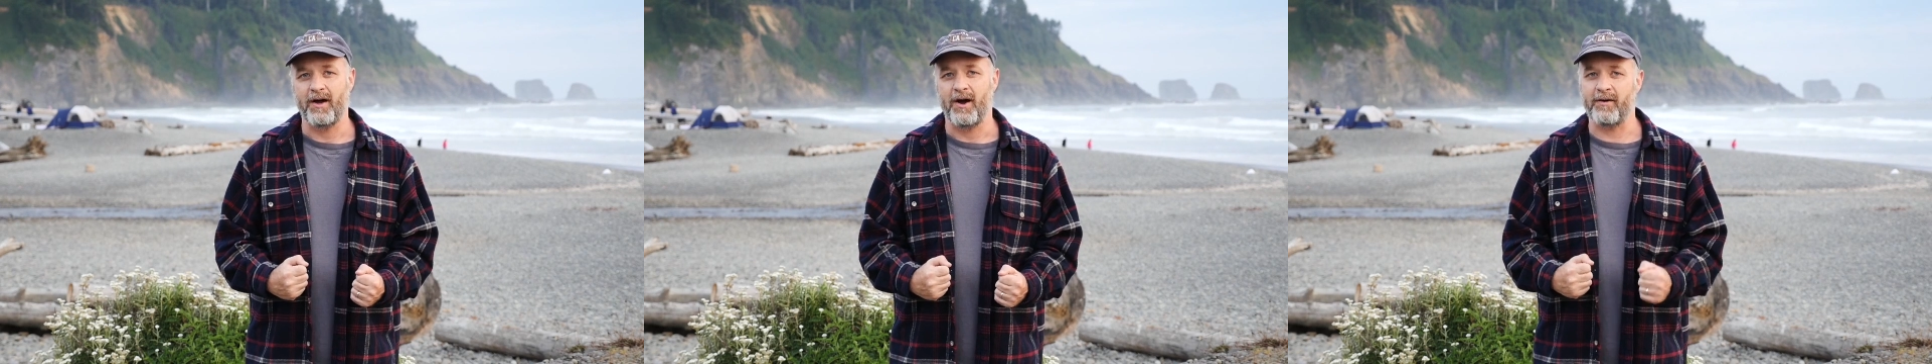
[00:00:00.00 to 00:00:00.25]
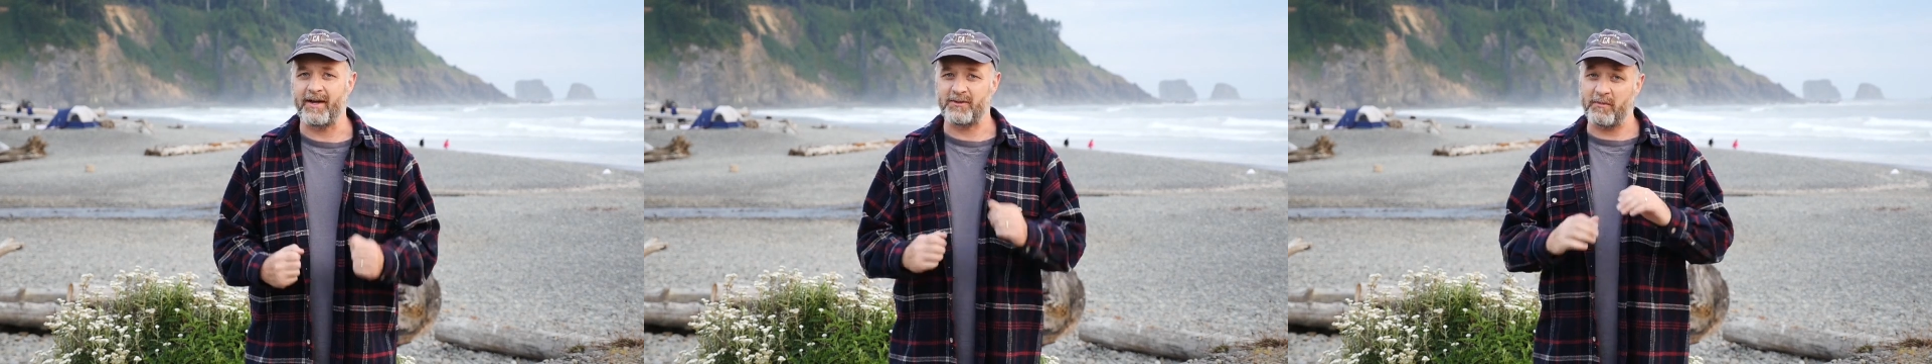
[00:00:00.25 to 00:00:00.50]

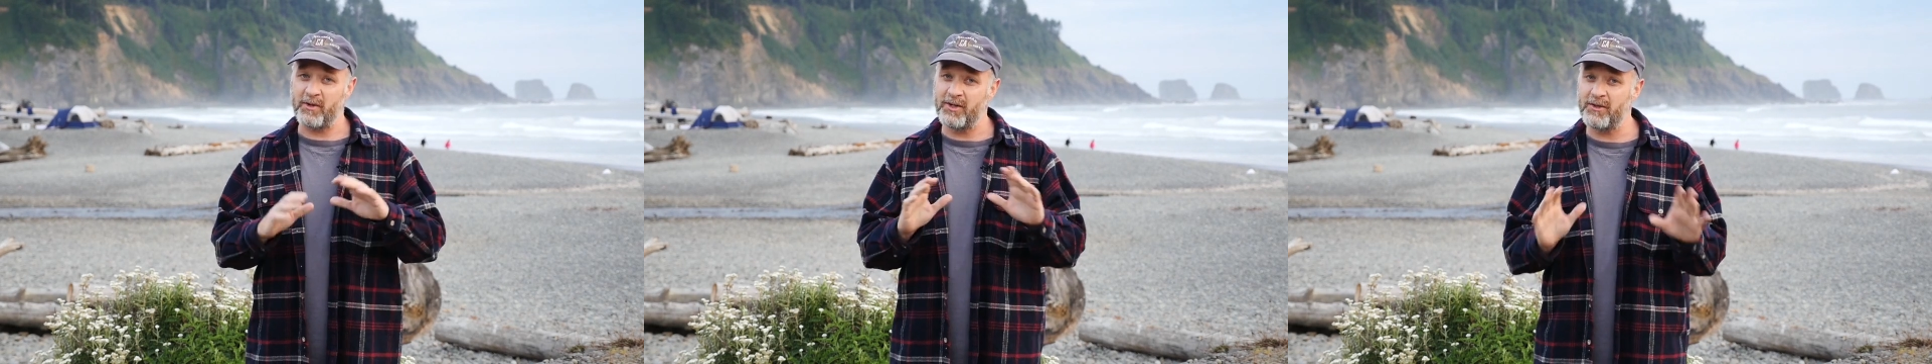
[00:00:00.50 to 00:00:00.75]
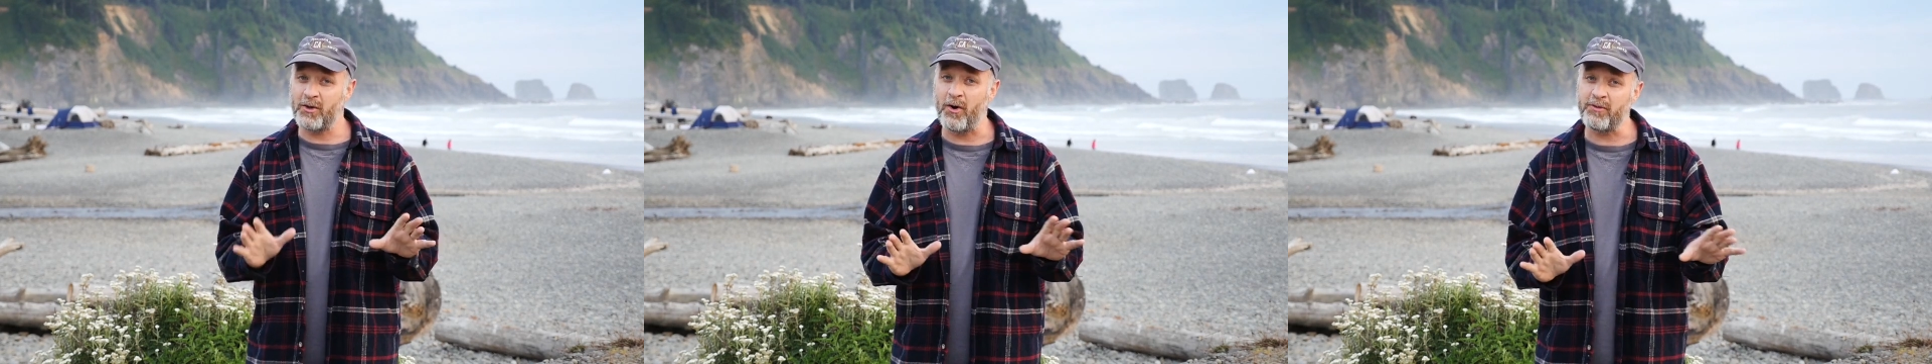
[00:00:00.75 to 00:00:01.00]
Okay, so I'm
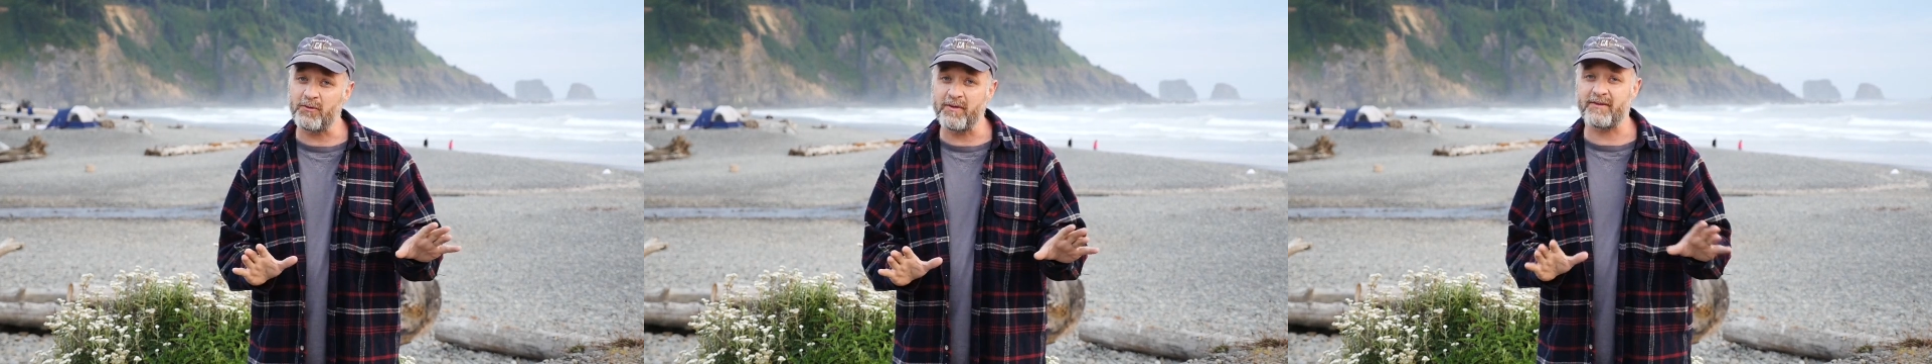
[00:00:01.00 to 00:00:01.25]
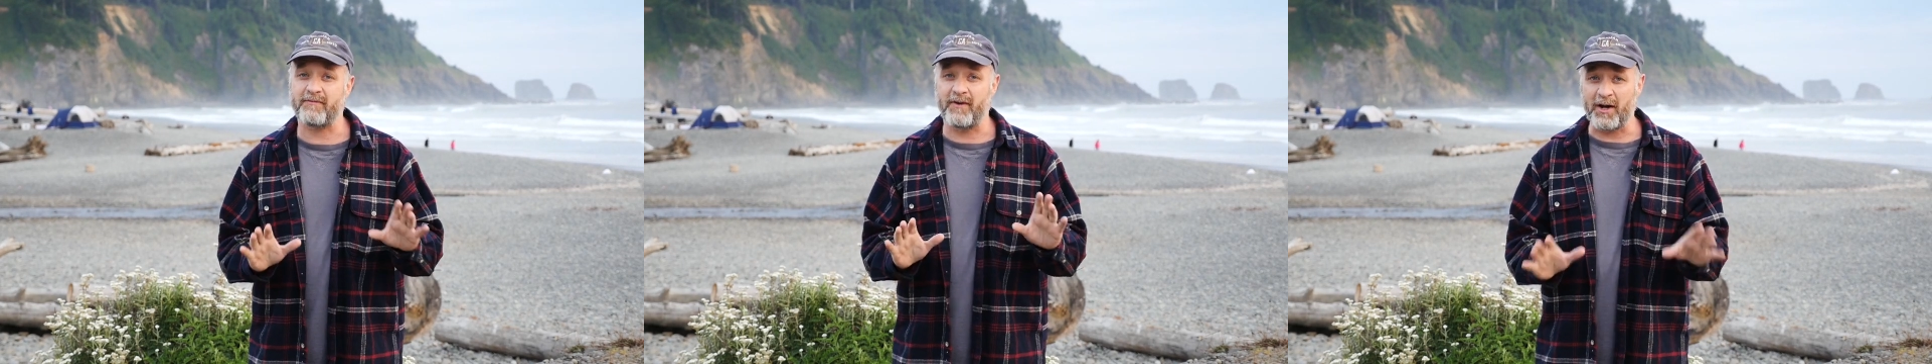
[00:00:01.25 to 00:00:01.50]
going to go through
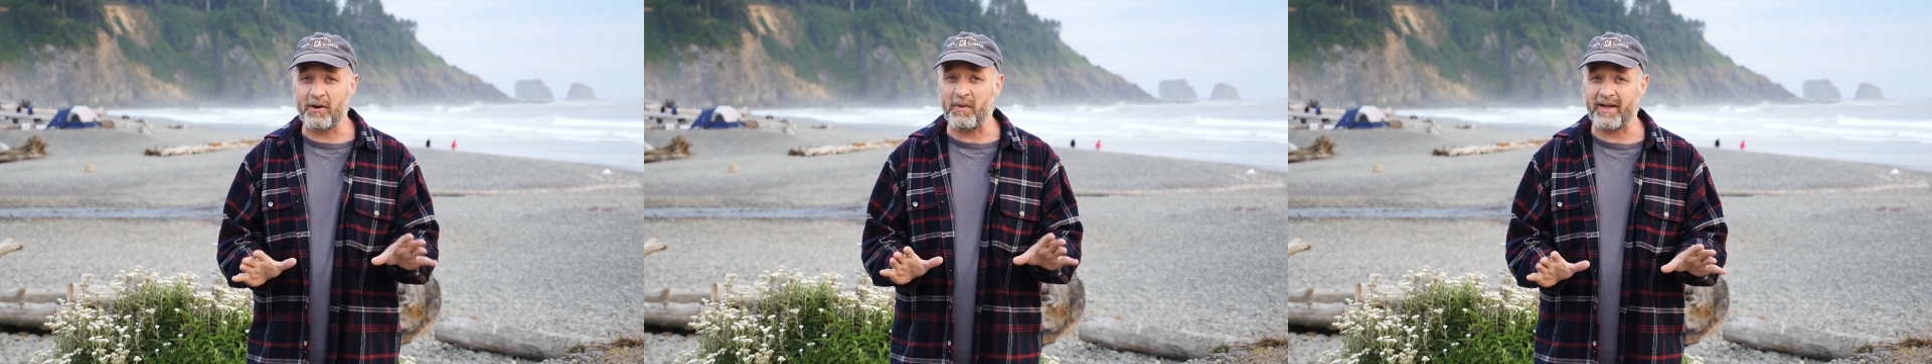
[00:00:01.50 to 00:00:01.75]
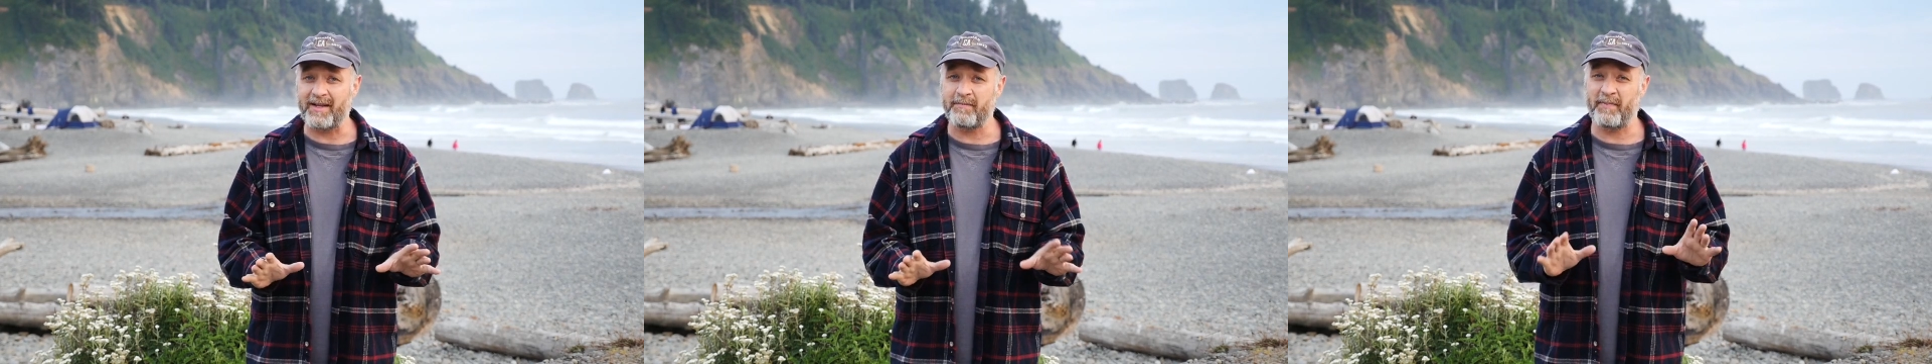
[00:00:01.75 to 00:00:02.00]
this very
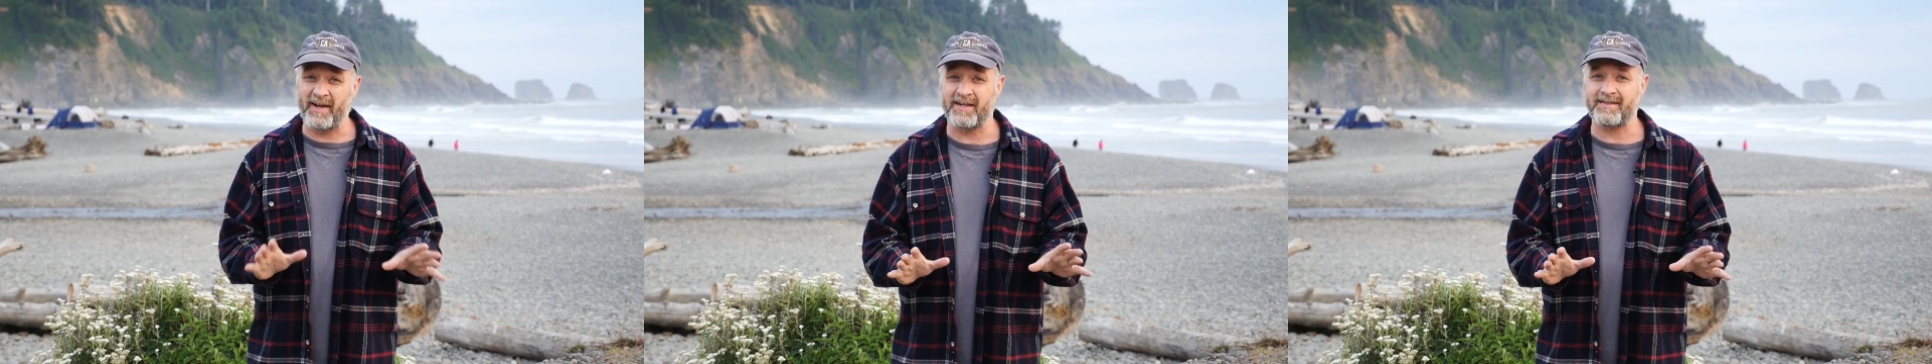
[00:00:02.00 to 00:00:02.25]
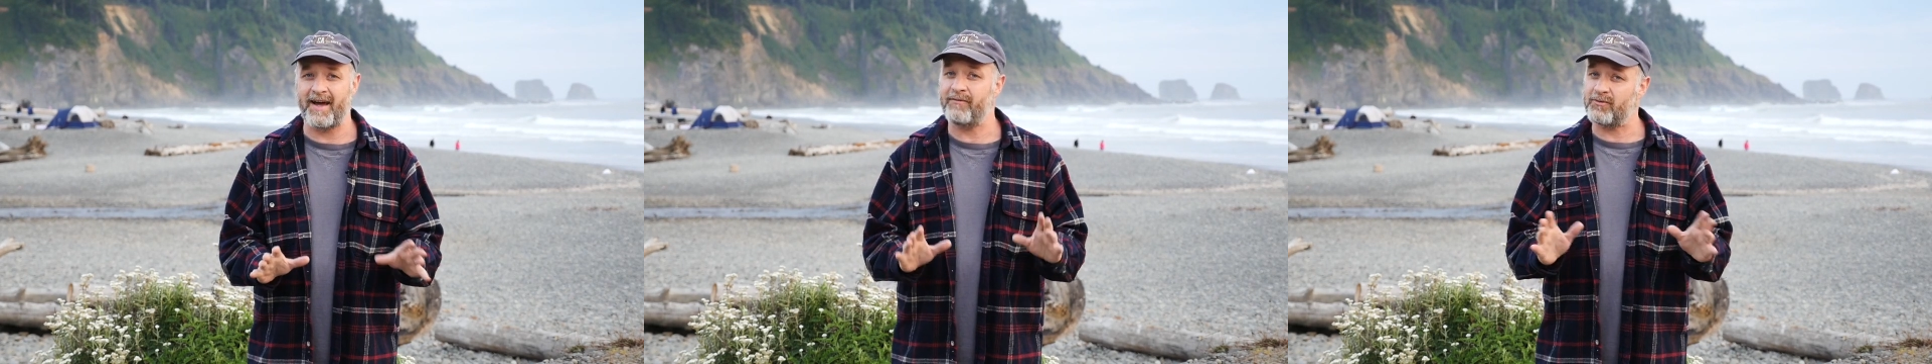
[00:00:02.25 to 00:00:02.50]
quickly
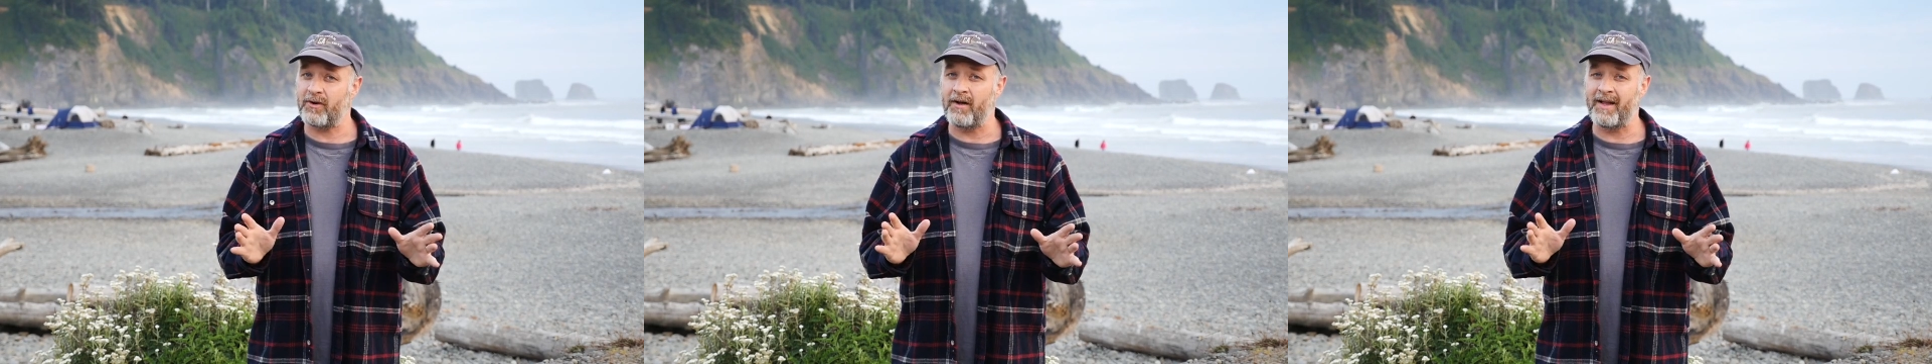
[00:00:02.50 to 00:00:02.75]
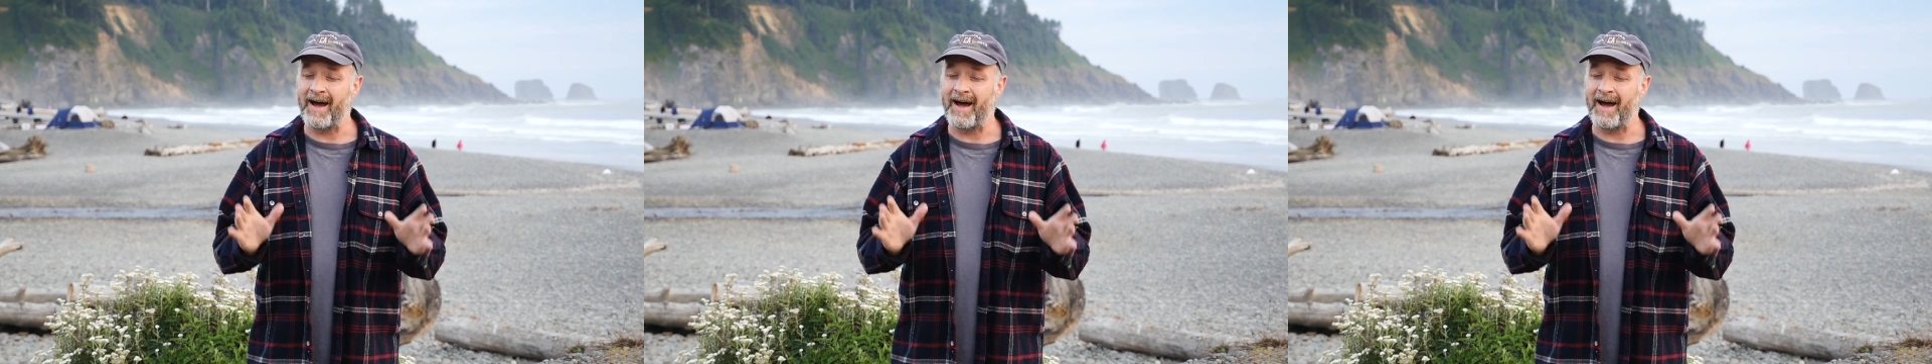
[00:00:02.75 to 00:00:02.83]
because after all,